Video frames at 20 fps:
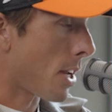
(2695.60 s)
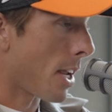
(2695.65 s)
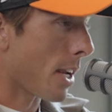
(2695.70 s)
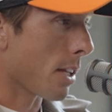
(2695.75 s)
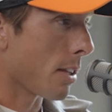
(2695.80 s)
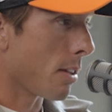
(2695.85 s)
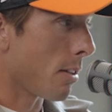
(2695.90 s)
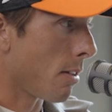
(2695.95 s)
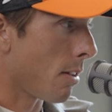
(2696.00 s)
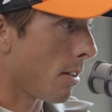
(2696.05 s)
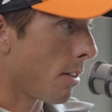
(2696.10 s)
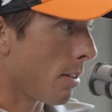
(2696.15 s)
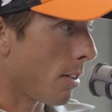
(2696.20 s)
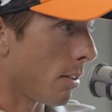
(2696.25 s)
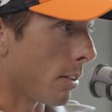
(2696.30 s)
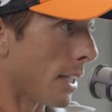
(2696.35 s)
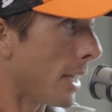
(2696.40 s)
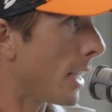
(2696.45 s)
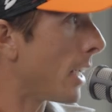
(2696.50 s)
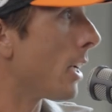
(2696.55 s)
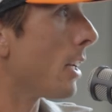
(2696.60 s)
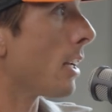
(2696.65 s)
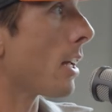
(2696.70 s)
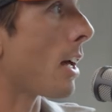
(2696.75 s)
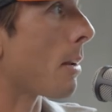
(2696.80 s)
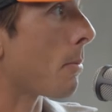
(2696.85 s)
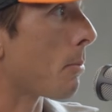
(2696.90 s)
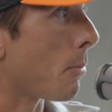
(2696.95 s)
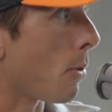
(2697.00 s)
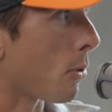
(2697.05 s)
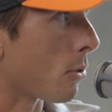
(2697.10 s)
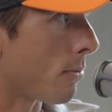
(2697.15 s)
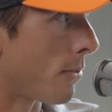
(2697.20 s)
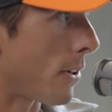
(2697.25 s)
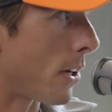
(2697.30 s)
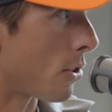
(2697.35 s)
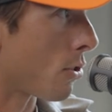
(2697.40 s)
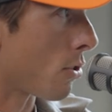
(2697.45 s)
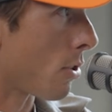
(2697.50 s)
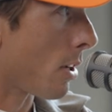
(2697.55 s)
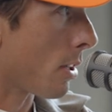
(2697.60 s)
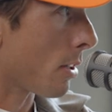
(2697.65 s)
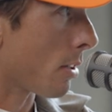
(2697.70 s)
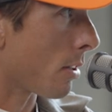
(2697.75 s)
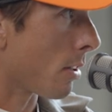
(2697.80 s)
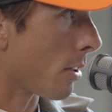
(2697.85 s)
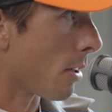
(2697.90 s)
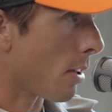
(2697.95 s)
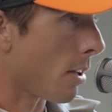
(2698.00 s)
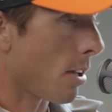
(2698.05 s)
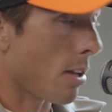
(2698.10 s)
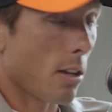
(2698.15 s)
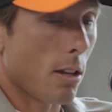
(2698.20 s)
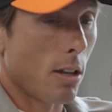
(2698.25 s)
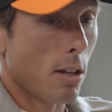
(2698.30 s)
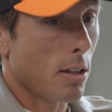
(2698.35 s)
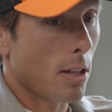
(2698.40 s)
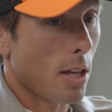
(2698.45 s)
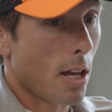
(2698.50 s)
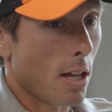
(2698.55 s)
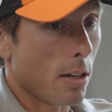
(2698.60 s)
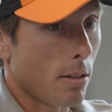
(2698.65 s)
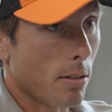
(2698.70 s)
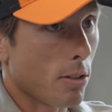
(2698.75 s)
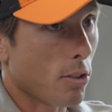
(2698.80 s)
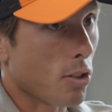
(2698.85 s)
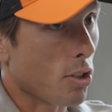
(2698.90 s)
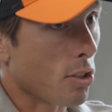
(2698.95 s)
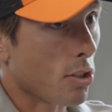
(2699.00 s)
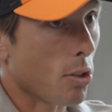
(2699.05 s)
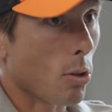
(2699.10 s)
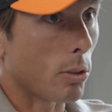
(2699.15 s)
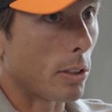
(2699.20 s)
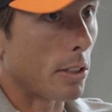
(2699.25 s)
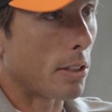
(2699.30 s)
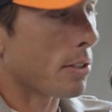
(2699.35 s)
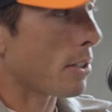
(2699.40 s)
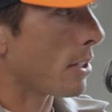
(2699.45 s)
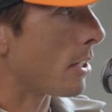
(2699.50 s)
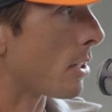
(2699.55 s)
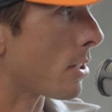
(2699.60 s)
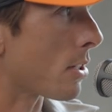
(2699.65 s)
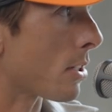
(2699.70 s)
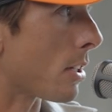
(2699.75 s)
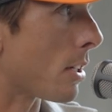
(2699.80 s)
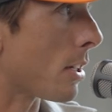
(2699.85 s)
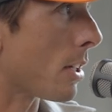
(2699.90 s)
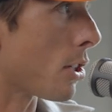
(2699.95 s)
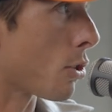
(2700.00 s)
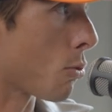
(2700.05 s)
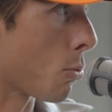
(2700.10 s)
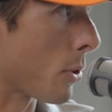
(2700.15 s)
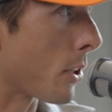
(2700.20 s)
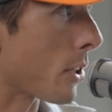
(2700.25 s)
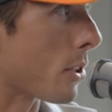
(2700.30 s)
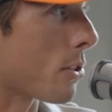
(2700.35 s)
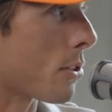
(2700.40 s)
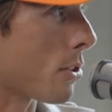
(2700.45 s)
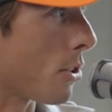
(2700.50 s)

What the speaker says: was taking the lead at Pontevedra and then just totally seized. And he's really